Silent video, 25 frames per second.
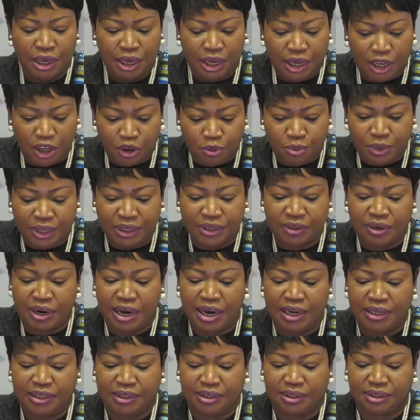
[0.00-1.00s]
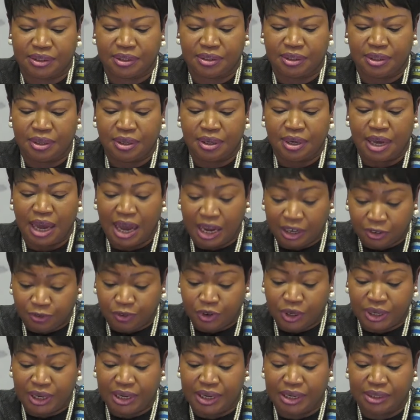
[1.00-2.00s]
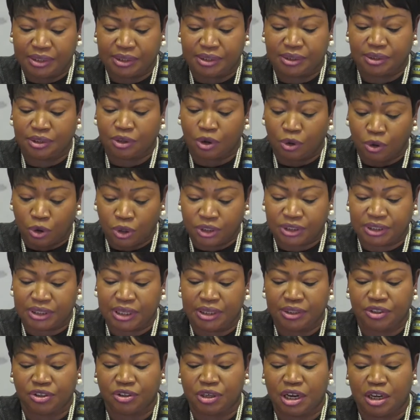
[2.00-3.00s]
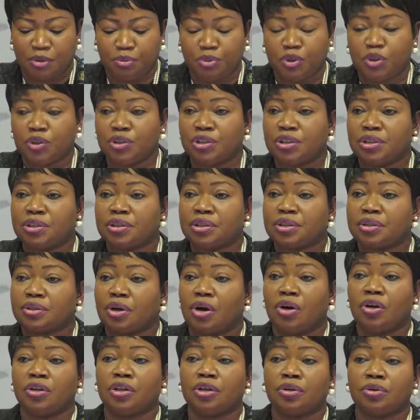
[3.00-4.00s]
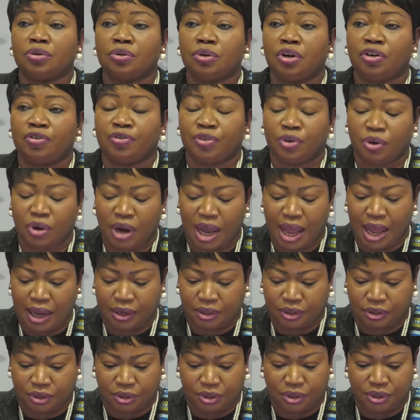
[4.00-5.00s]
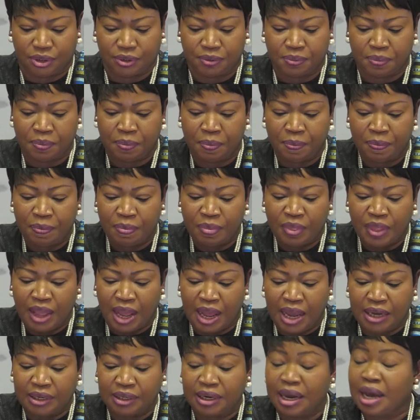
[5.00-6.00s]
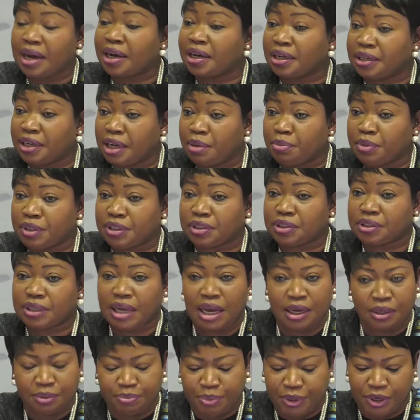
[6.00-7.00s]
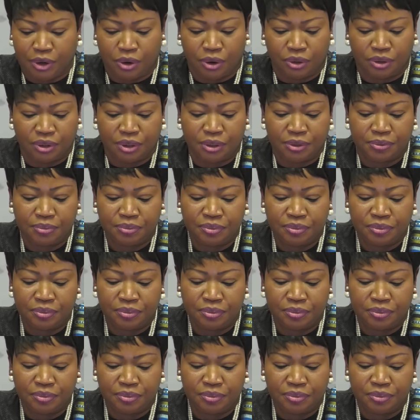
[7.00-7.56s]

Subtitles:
human rights, advocates, courts and tribunals, other rule of law actors, and academics and beyond.